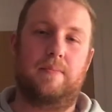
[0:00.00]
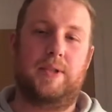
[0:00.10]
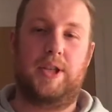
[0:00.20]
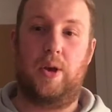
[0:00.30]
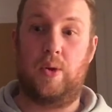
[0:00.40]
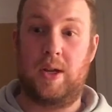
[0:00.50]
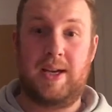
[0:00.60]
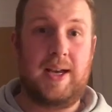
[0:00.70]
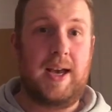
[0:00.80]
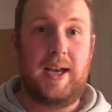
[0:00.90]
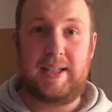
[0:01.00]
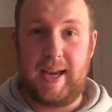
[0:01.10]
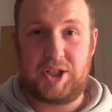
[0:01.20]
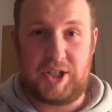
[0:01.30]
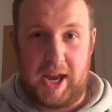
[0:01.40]
So
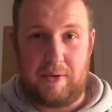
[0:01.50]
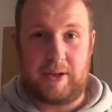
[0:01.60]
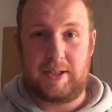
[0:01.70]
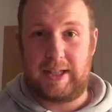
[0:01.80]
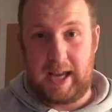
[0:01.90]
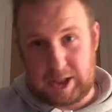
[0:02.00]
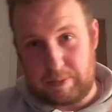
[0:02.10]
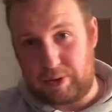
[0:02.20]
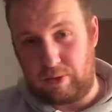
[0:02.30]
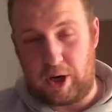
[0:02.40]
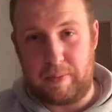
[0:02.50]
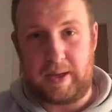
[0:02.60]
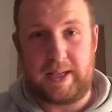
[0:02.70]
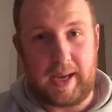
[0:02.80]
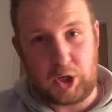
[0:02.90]
get sharing, get
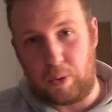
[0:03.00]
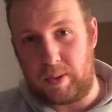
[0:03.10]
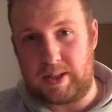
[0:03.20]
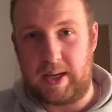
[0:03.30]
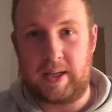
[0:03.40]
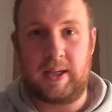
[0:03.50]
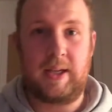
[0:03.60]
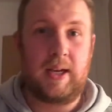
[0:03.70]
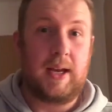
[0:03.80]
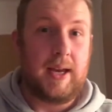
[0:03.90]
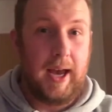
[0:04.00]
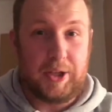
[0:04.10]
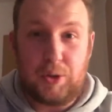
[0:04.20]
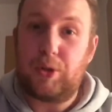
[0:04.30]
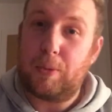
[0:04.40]
subscribing, get commenting, and
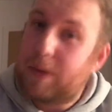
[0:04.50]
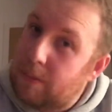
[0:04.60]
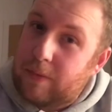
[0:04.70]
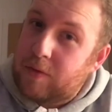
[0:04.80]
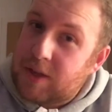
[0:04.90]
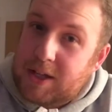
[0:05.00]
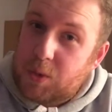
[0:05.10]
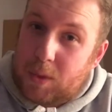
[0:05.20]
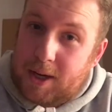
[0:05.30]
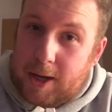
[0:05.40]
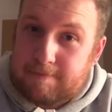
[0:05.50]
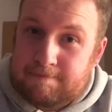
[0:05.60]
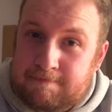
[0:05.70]
you could be in with a chance of winning it.